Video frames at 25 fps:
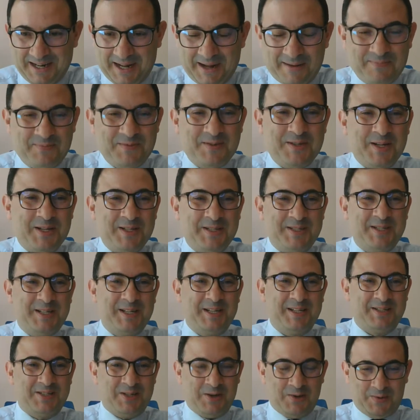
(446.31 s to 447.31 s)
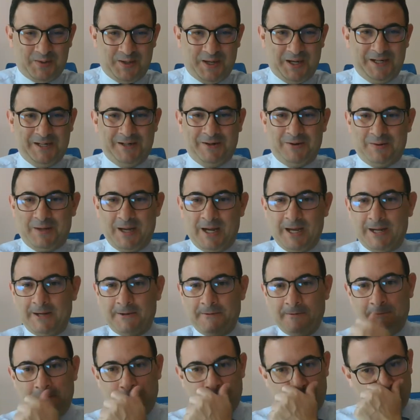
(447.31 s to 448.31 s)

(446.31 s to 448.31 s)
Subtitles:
I'm just joking, okay?